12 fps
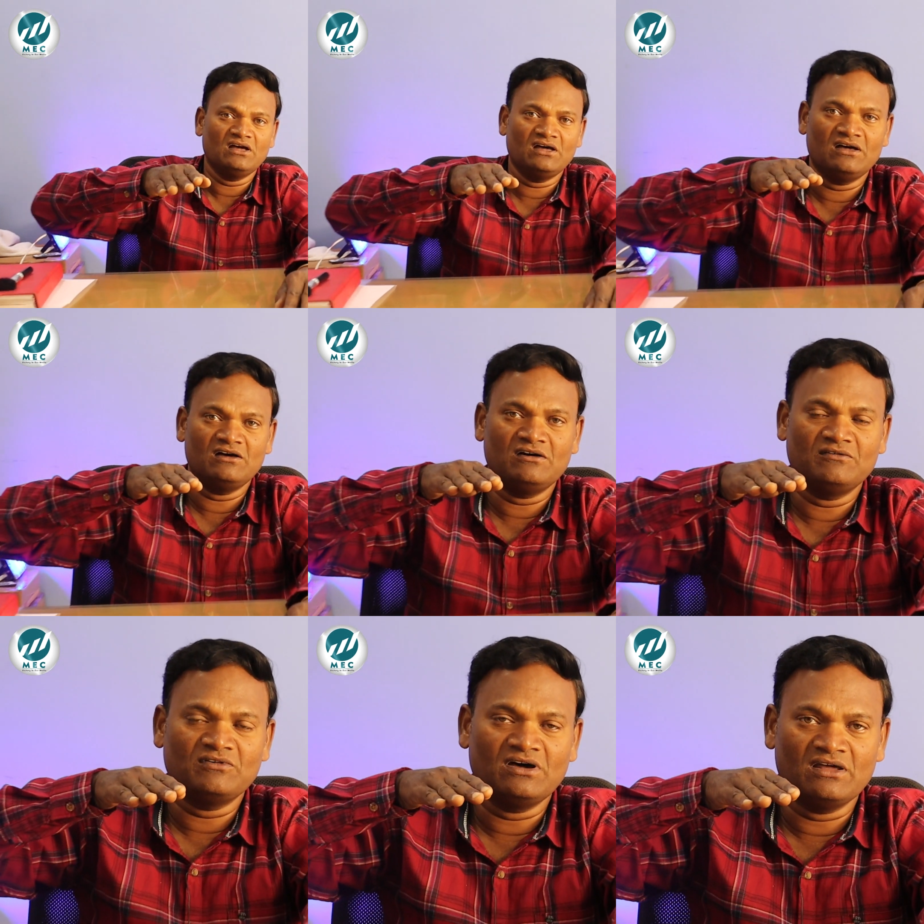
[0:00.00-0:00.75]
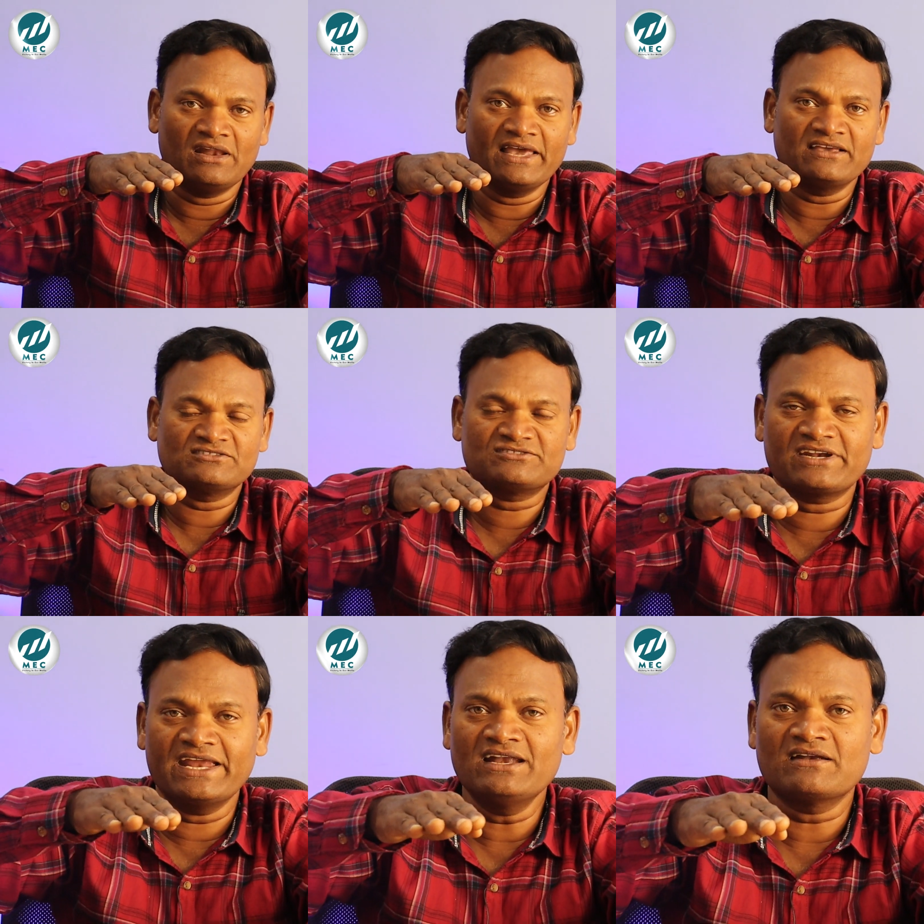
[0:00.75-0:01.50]
uh, like a
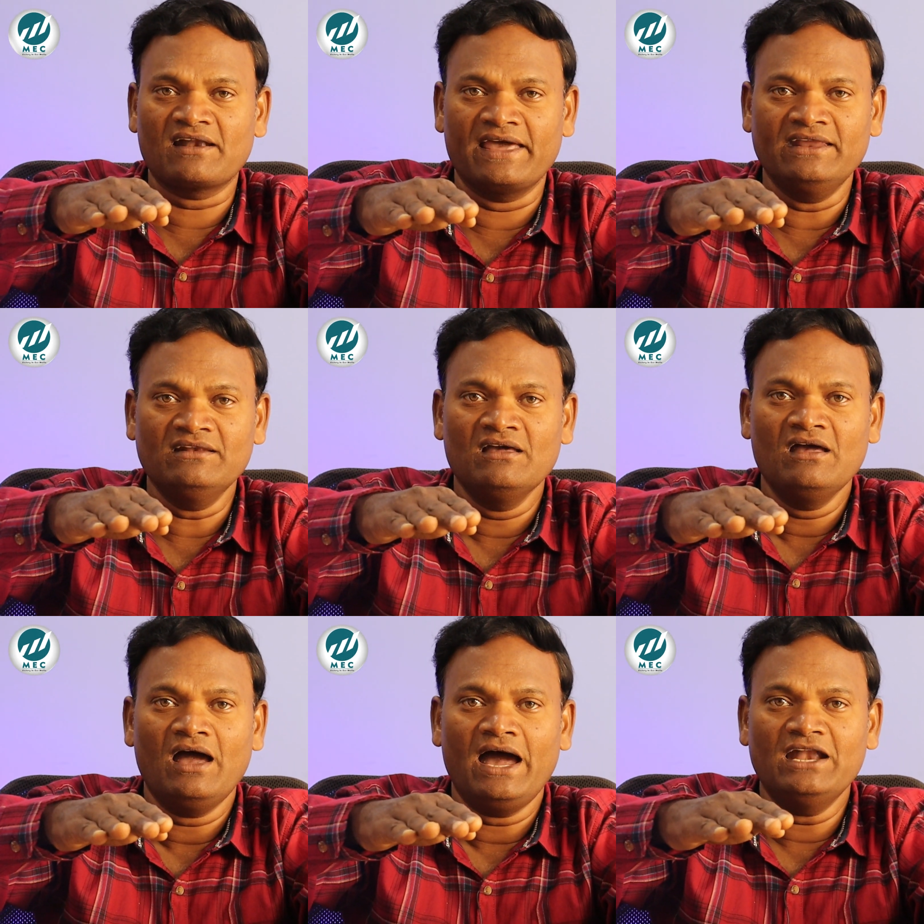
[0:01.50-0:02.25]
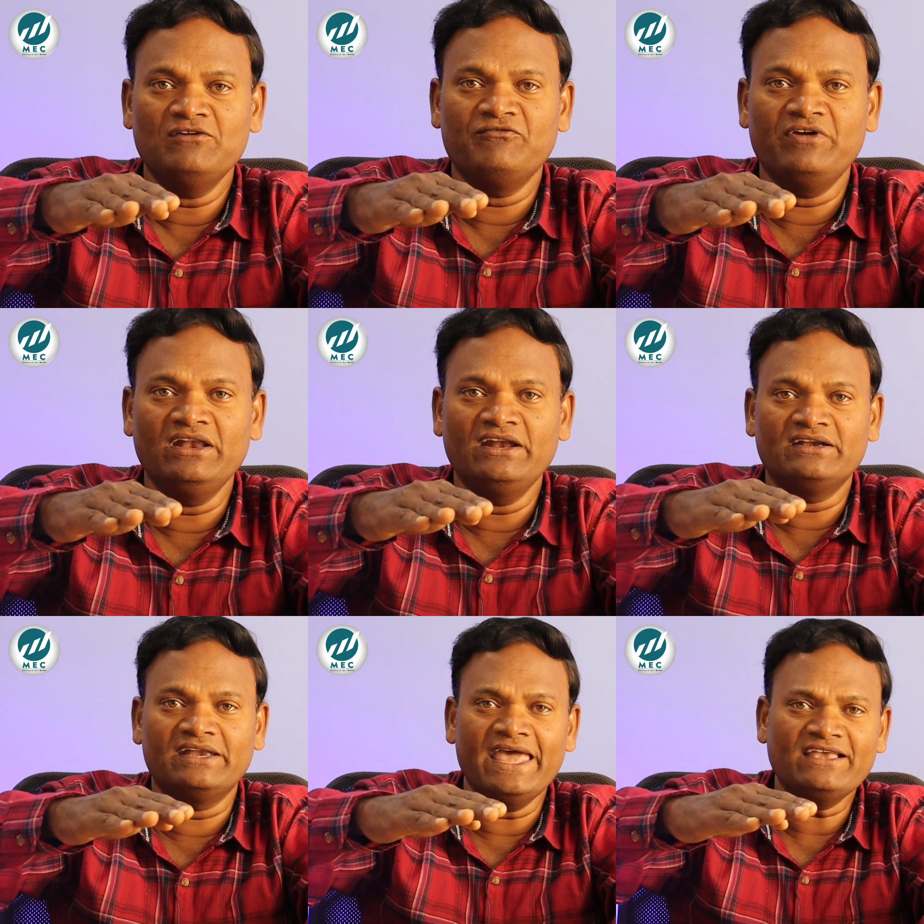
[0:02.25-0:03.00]
straight line and when
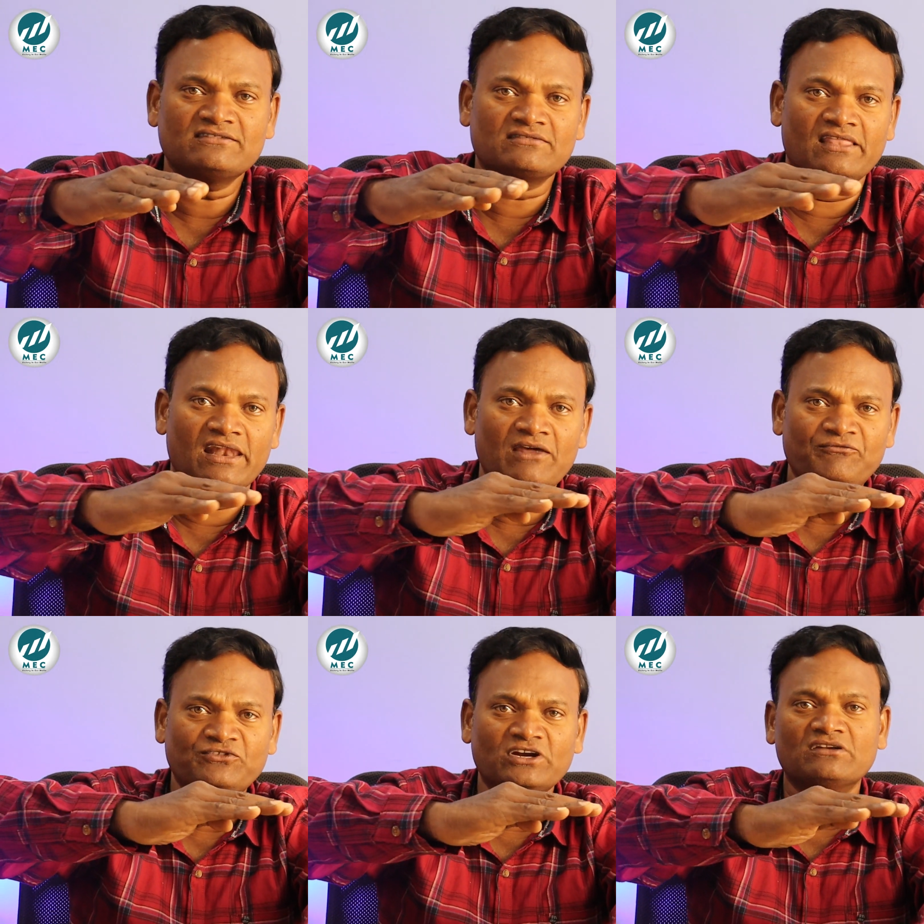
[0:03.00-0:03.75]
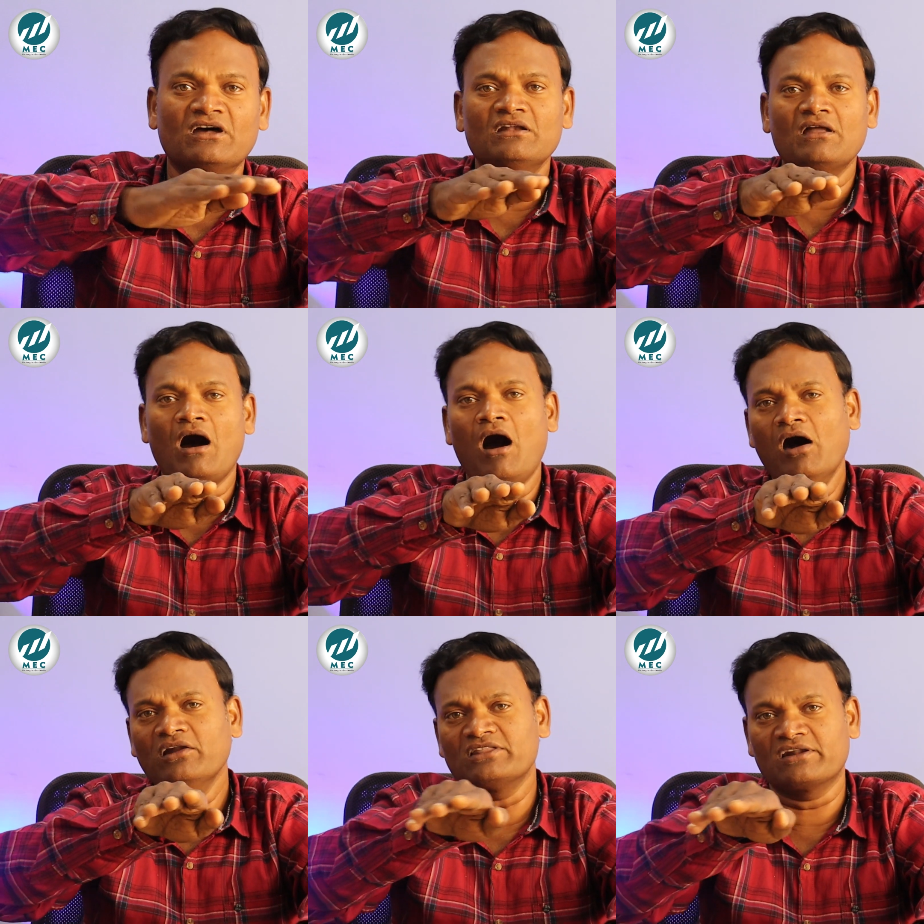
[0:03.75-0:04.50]
it takes the left turn
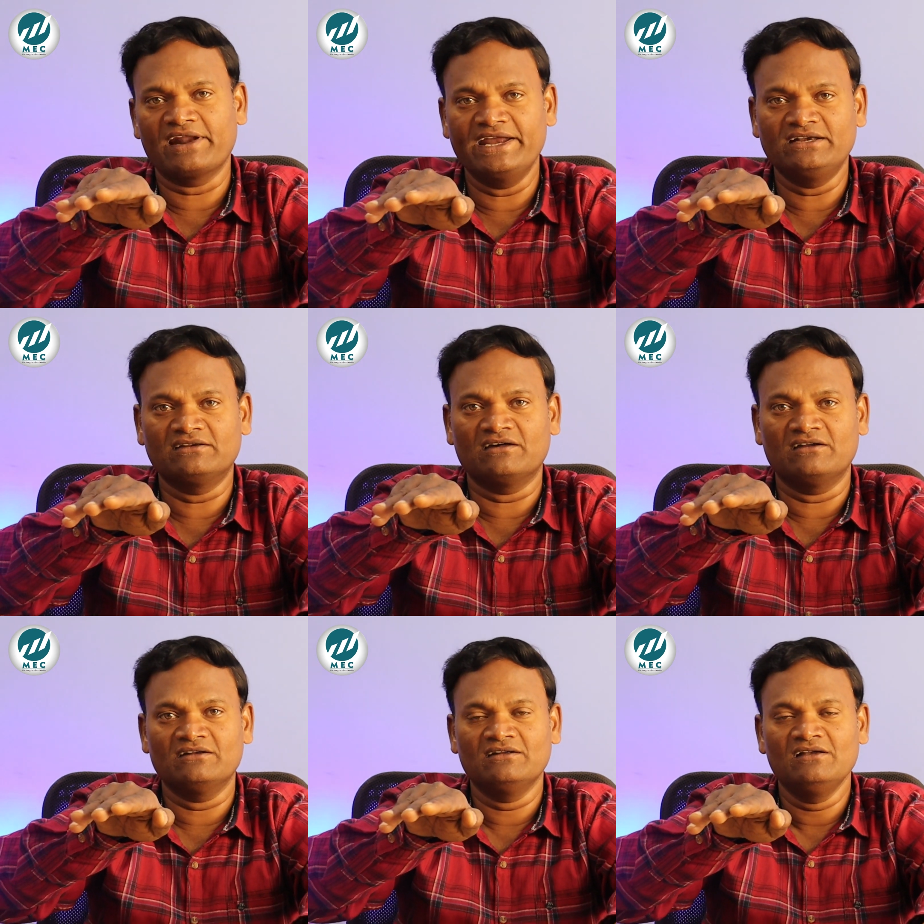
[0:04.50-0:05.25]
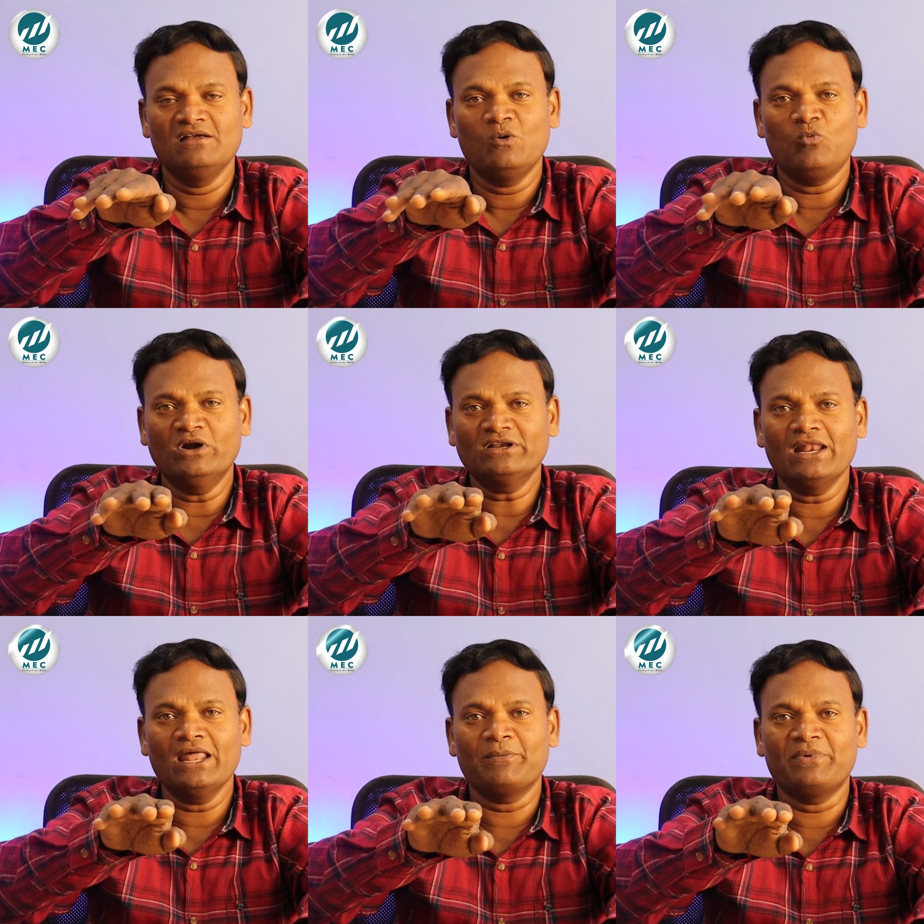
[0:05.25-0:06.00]
or the right turn,
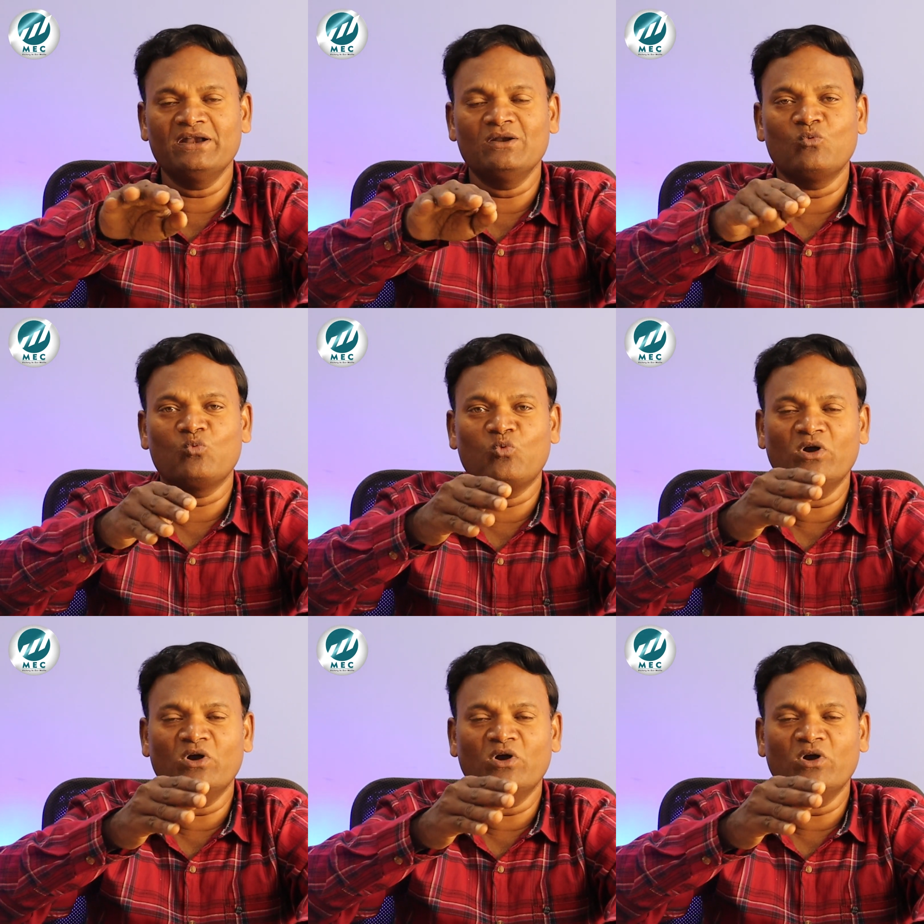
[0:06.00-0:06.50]
what will happen?